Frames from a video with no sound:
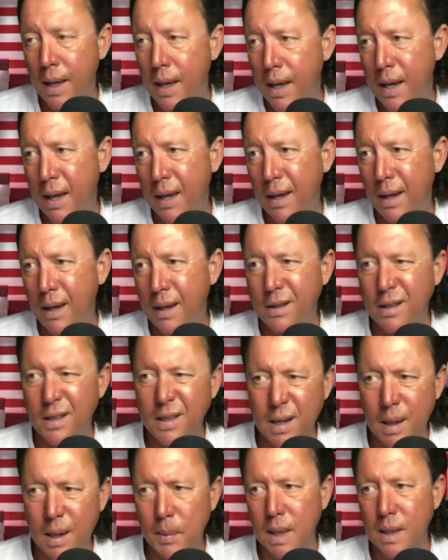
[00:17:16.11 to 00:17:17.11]
and to
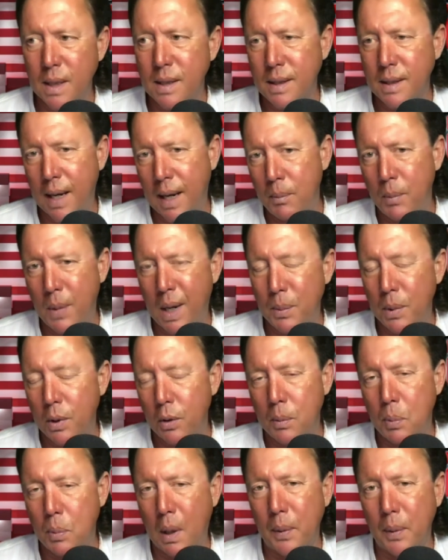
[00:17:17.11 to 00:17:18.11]
some extent, maybe the
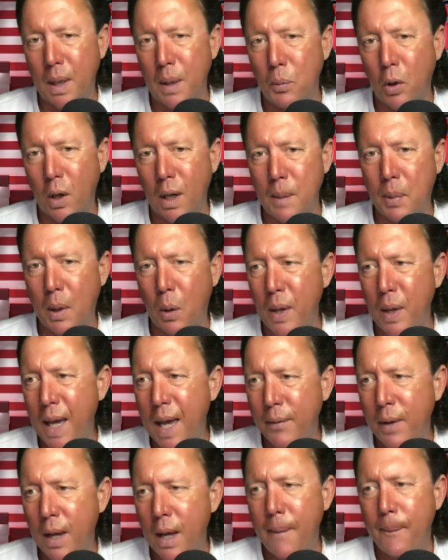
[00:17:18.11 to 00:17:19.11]
Republican Party, but we
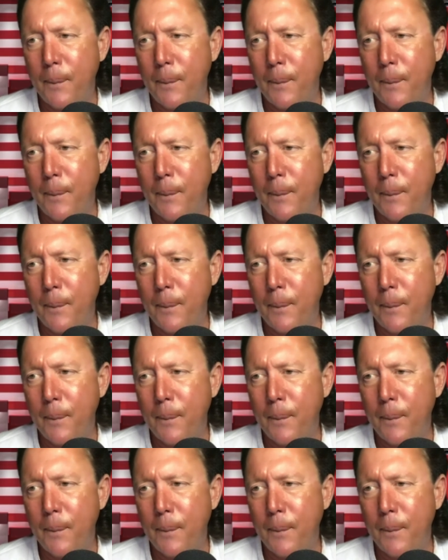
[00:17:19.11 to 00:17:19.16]
have